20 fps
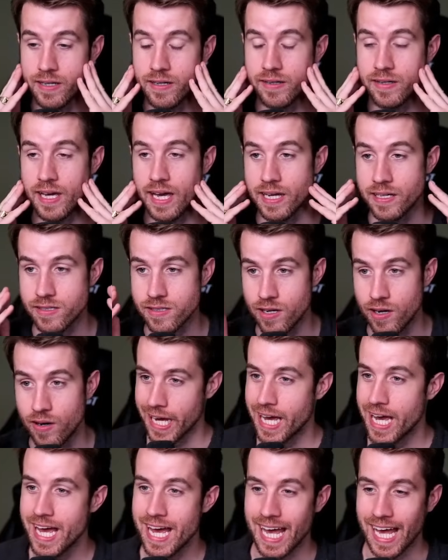Okay, so
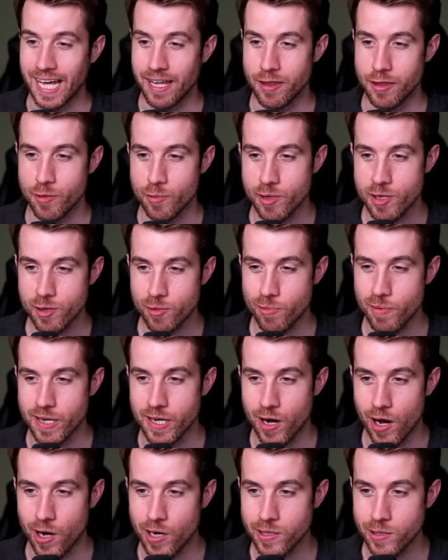a 3/3
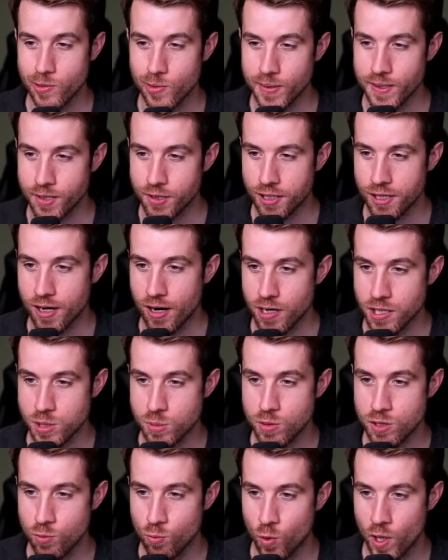ongoing. Your cards
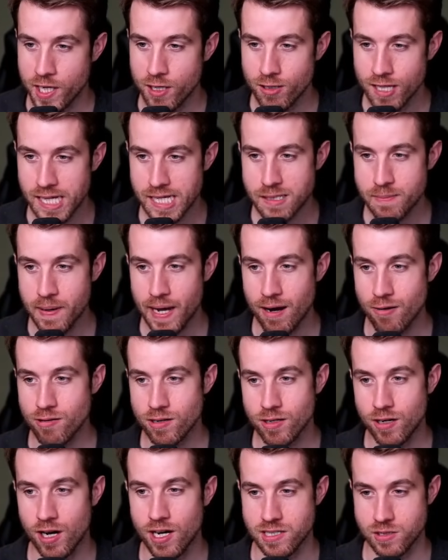with 1 or less power
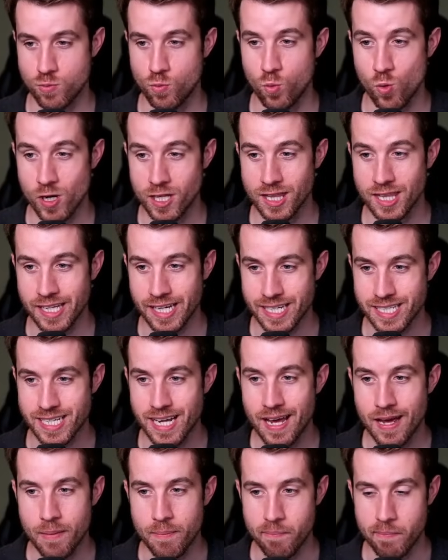cost 1 less,
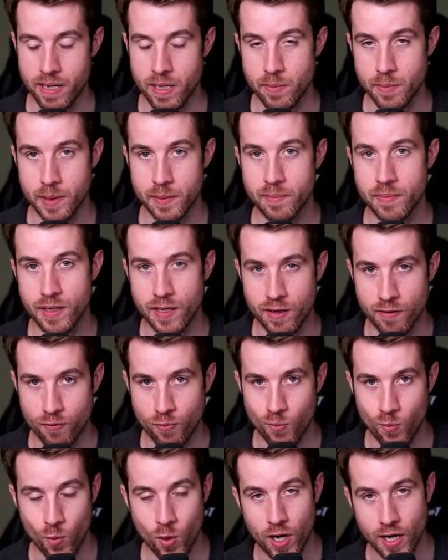minimum of
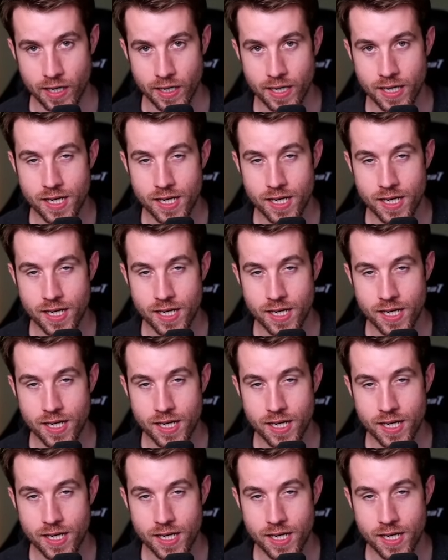1.